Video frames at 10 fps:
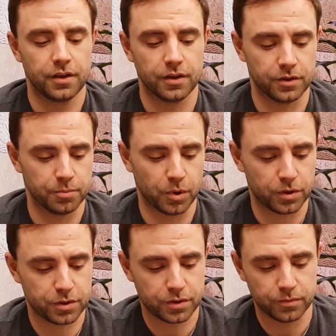on the
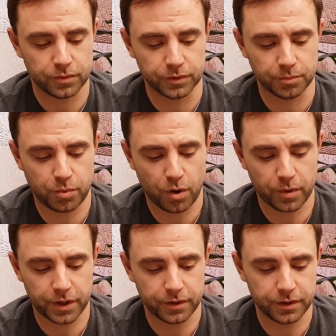box on the
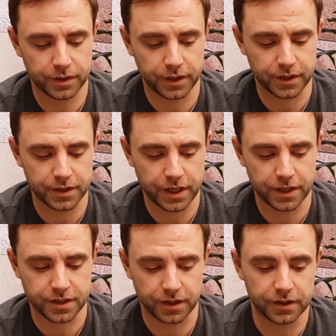power and
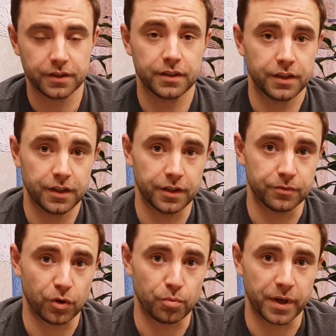data and
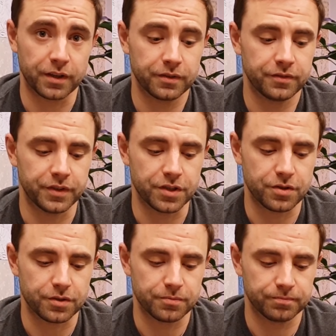roaming
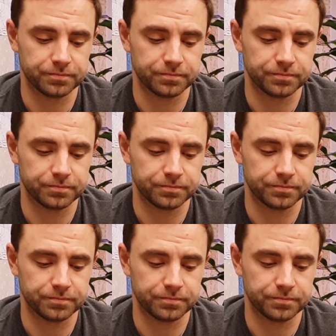features.